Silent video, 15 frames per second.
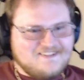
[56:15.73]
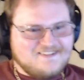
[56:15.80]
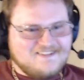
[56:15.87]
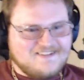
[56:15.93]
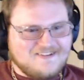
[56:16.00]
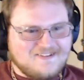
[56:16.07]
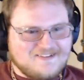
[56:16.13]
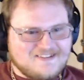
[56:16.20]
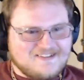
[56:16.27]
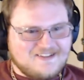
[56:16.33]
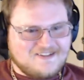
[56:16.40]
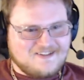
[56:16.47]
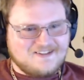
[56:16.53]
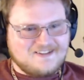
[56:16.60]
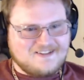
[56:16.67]
Oh,
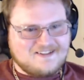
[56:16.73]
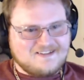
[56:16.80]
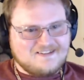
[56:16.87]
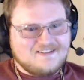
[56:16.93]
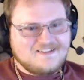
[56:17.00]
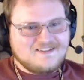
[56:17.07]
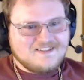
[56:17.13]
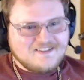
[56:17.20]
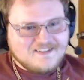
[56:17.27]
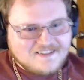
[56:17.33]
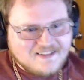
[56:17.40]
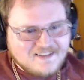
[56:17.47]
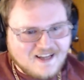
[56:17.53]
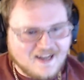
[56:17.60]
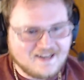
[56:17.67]
hold on.
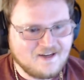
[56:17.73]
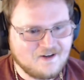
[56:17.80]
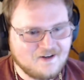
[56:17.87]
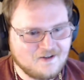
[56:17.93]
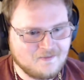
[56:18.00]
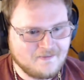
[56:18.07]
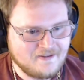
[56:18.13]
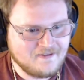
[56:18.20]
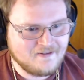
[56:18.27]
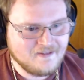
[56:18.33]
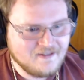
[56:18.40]
I can't really read.